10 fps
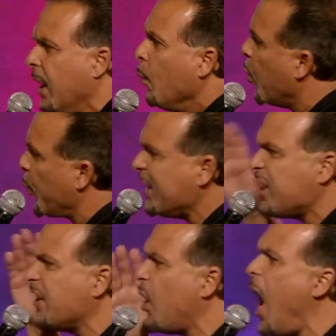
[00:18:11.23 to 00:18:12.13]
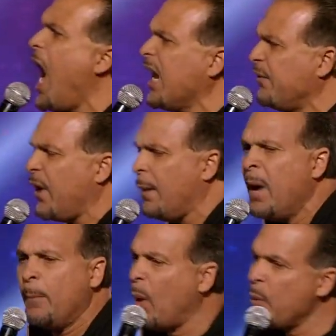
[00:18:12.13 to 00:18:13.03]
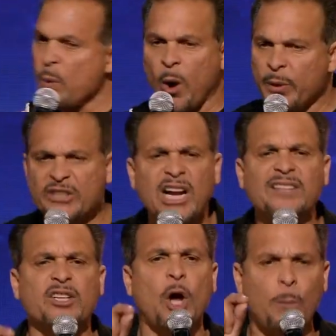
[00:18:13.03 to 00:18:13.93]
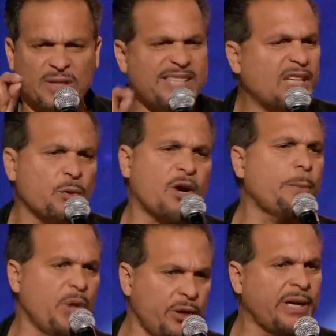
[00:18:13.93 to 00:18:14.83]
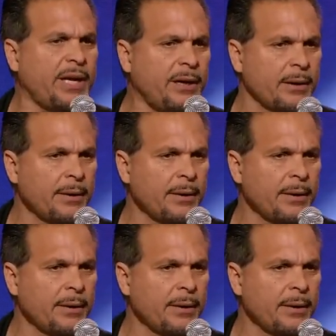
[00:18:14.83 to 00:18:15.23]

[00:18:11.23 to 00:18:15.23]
We'll reach out to all of them, but we won't reach out to the homosexual community.